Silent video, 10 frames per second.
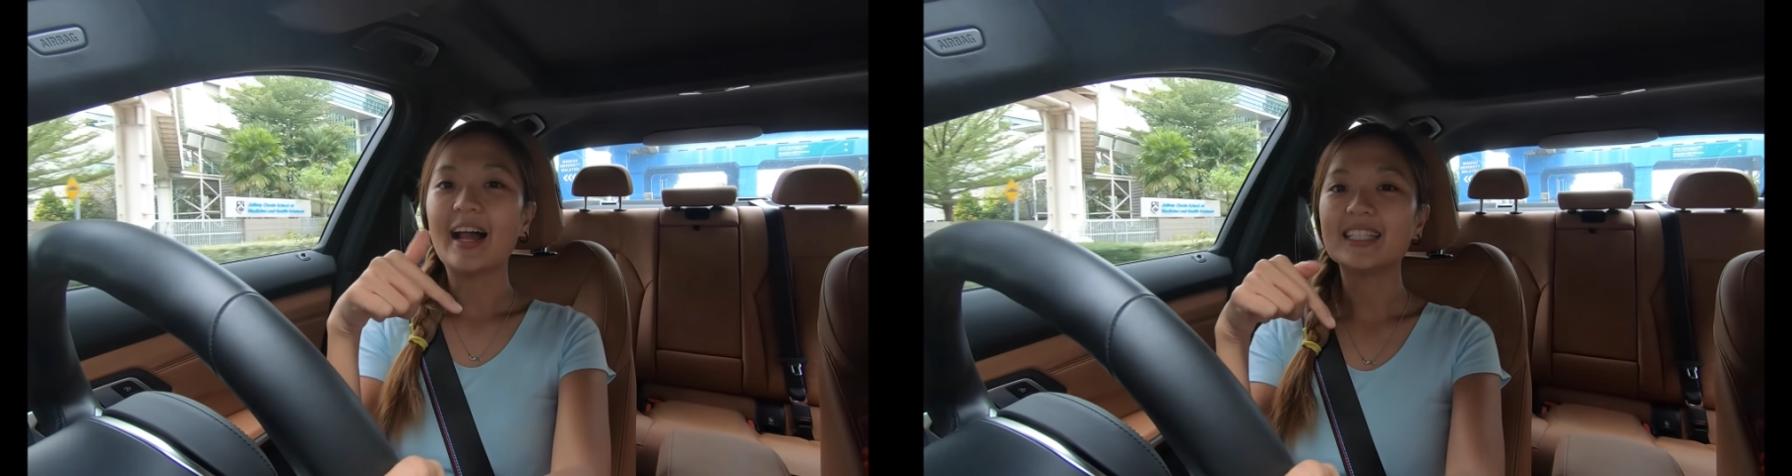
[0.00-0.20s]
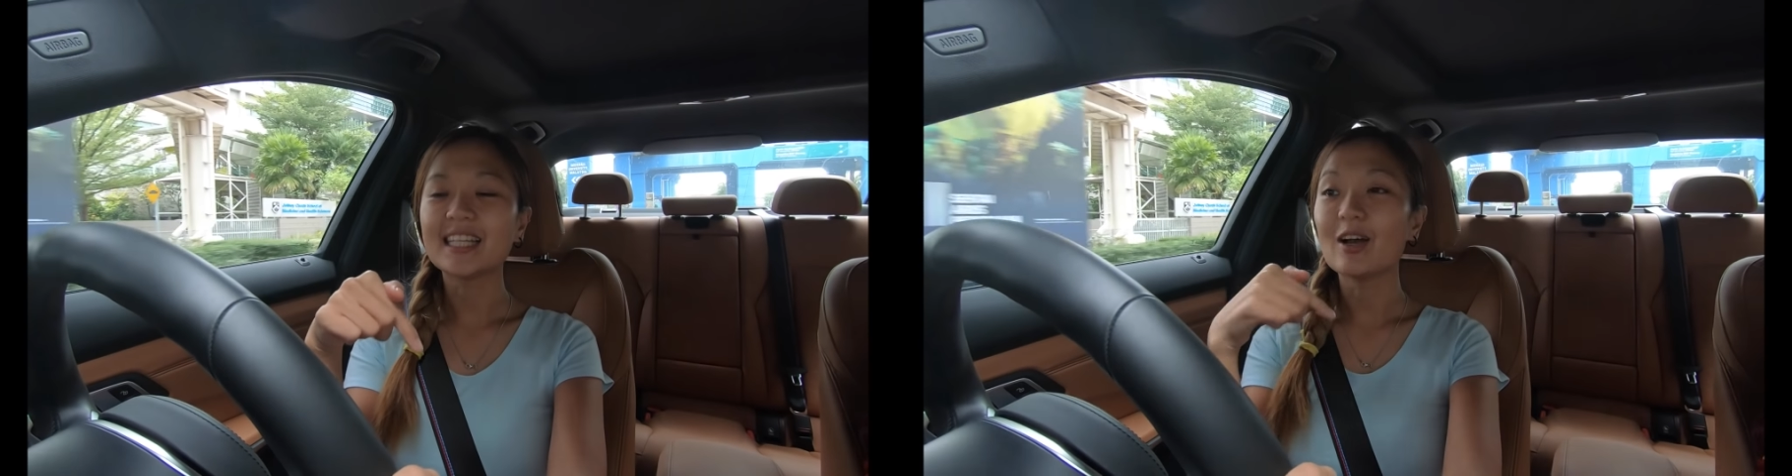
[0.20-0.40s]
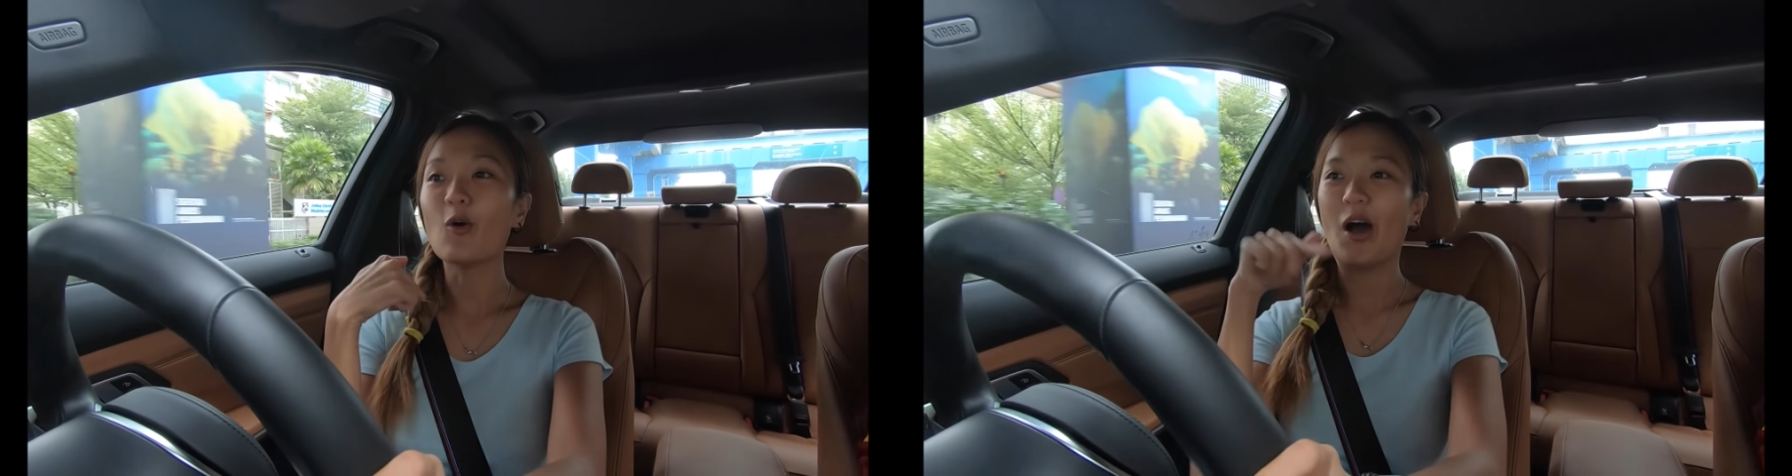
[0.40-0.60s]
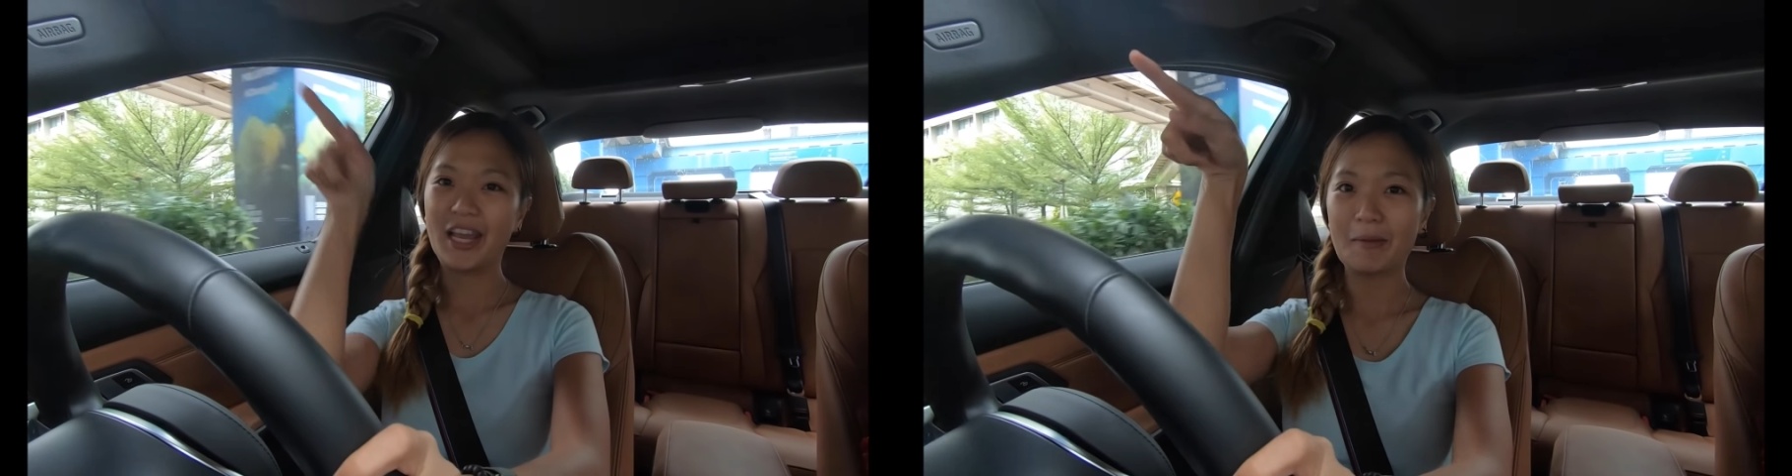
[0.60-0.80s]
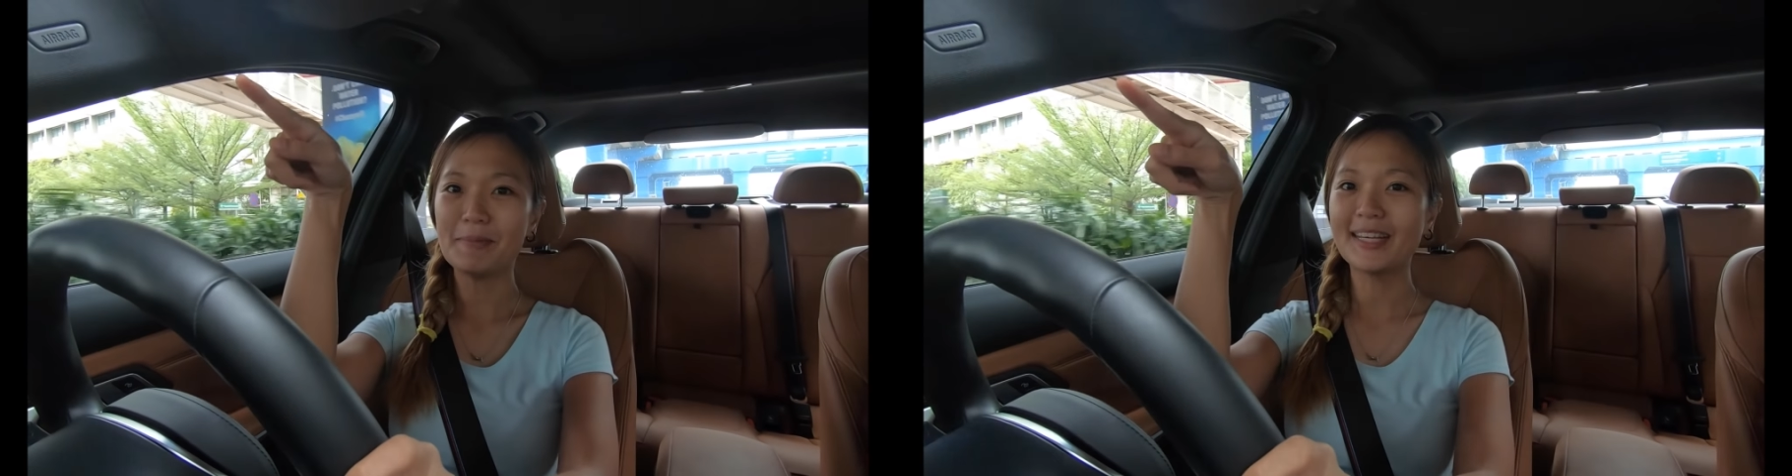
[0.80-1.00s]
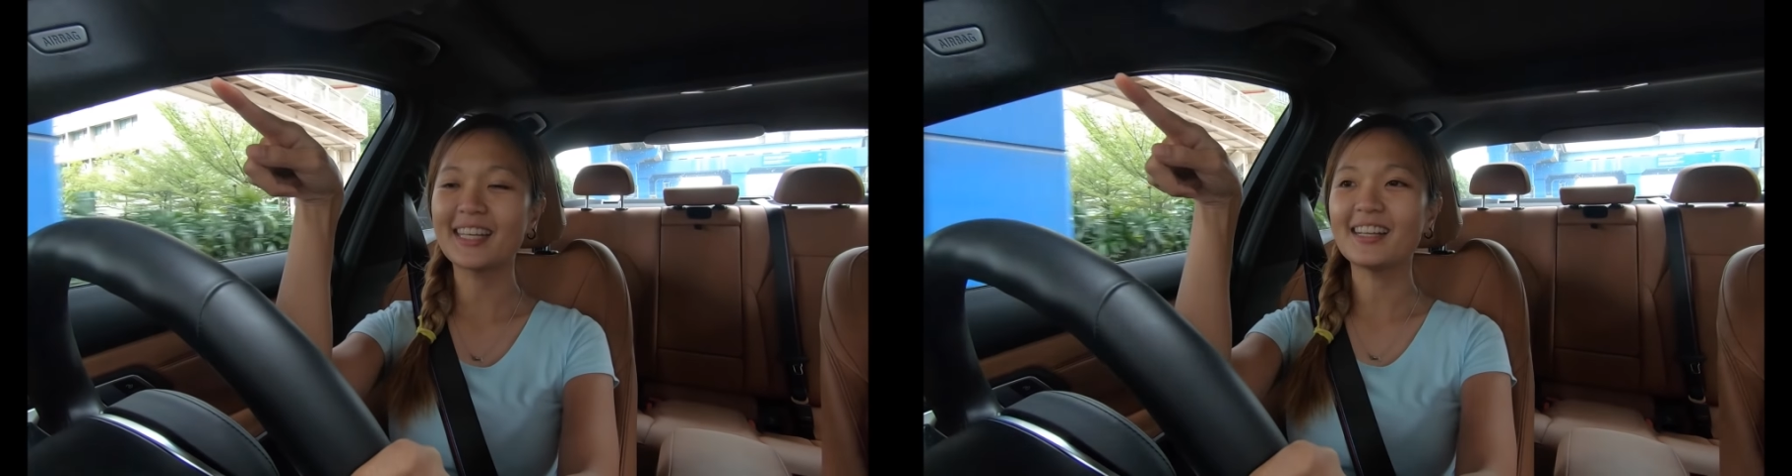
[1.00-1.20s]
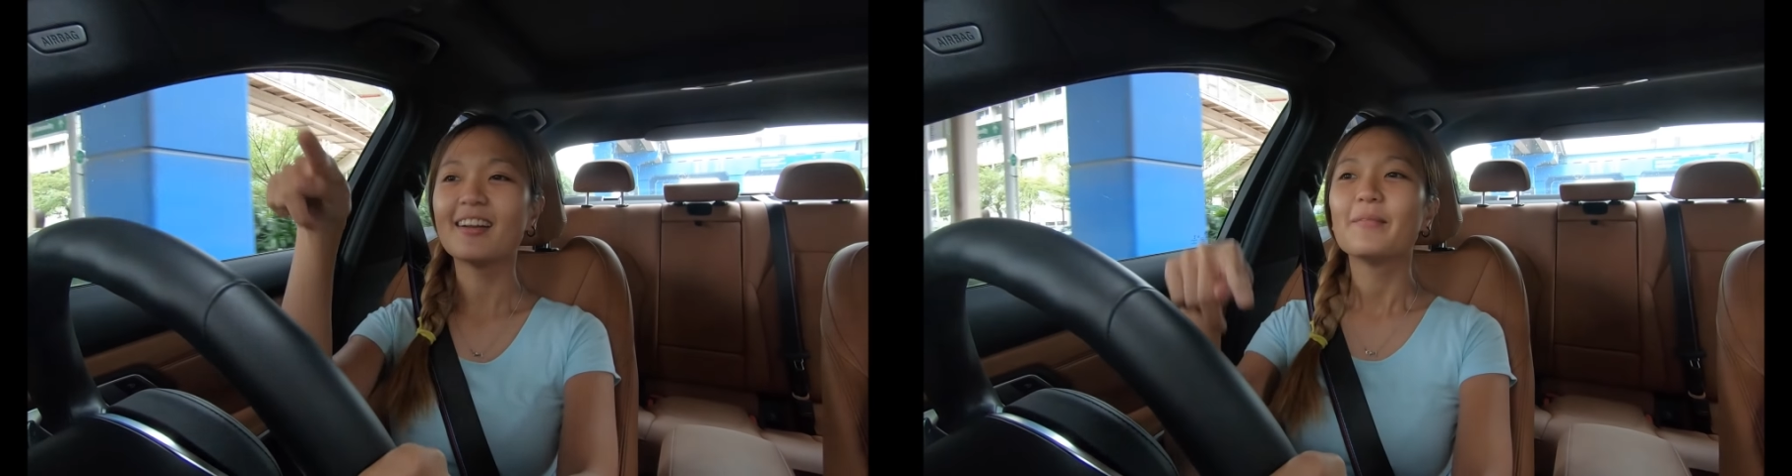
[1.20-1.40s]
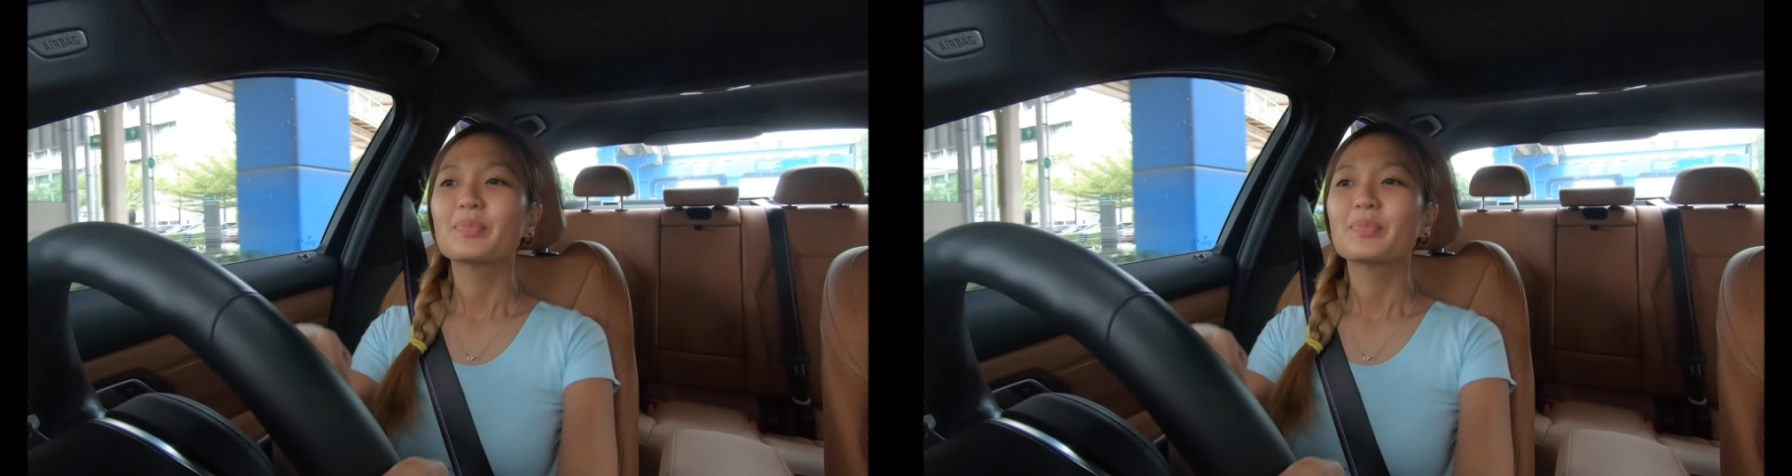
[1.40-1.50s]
I say, oh, I can make it.